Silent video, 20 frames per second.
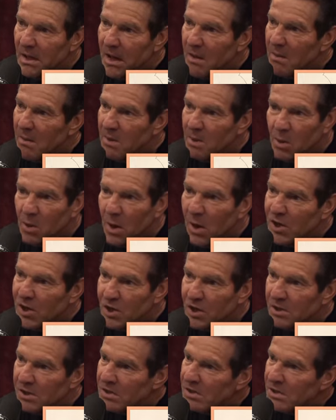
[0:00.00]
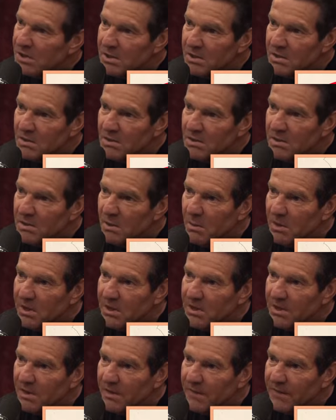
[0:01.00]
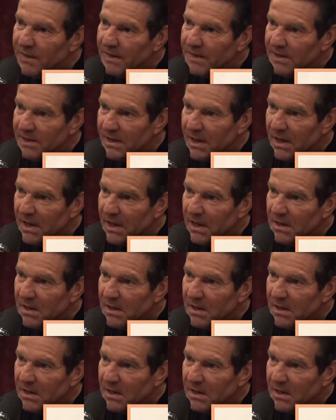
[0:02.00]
I would cringe at so much stuff that he said.